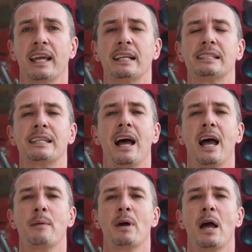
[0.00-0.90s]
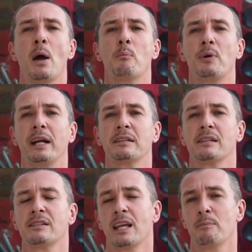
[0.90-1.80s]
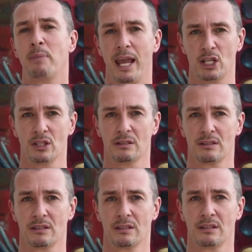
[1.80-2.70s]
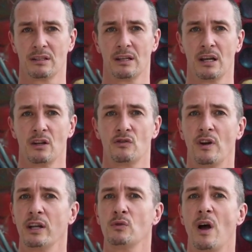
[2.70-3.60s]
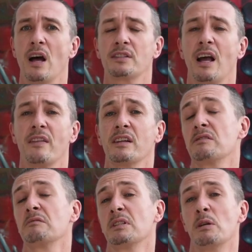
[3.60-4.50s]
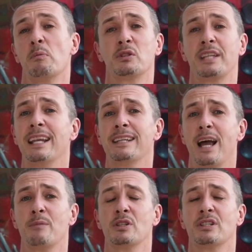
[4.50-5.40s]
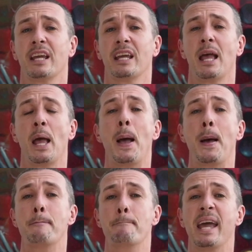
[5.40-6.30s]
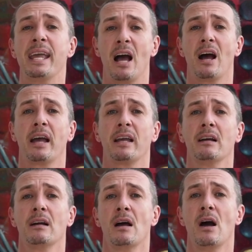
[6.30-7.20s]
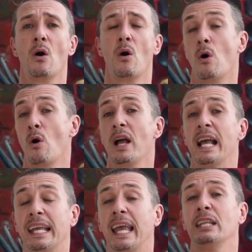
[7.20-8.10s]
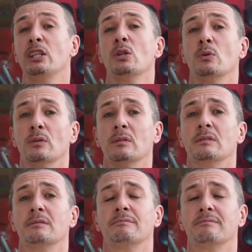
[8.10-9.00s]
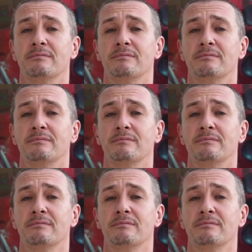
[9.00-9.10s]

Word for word: It takes time, practice, and patience. Try to ask others about 10 times a day, may I or can you?